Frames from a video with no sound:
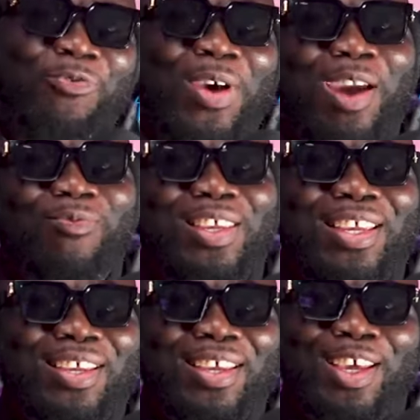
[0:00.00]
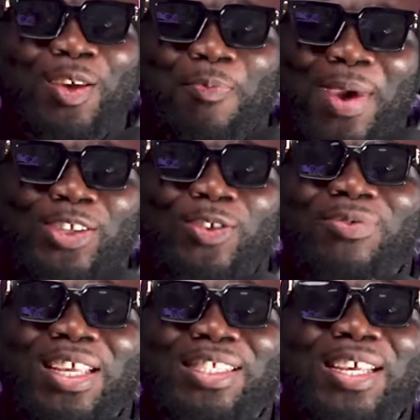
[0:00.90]
5D, best
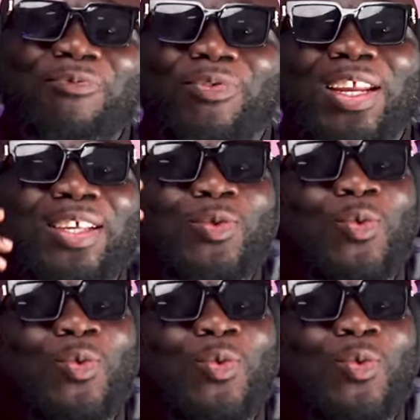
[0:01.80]
of the same feathers.